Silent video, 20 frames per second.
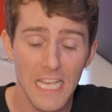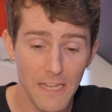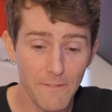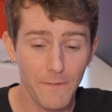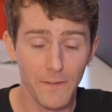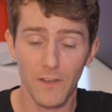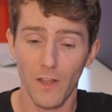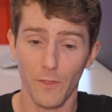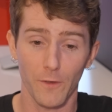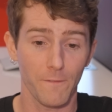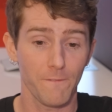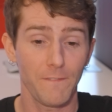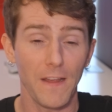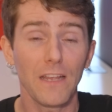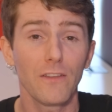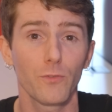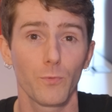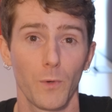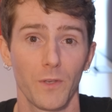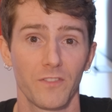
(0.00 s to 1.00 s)
if another
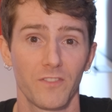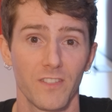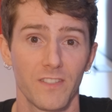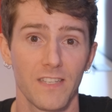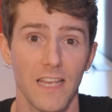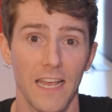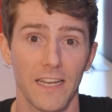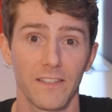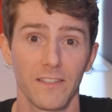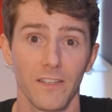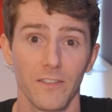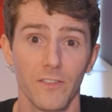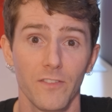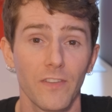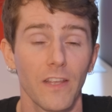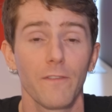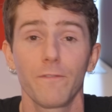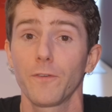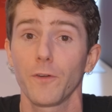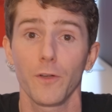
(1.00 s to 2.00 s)
face was detected,
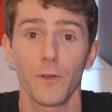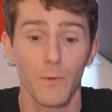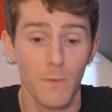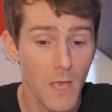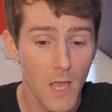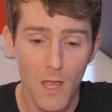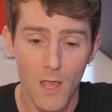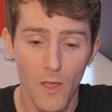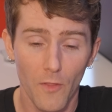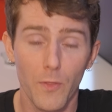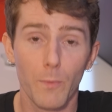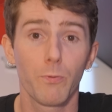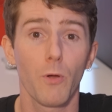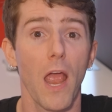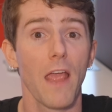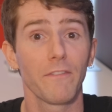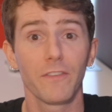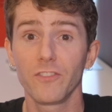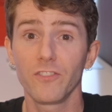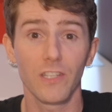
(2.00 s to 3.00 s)
say for the
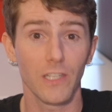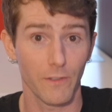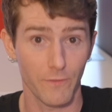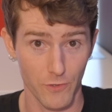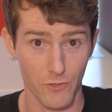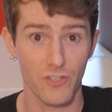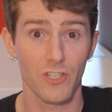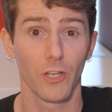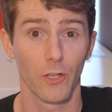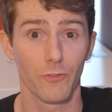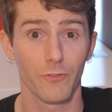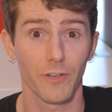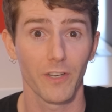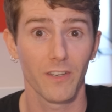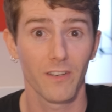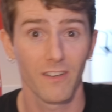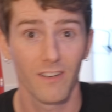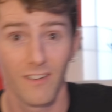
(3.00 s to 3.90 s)
privacy of your children.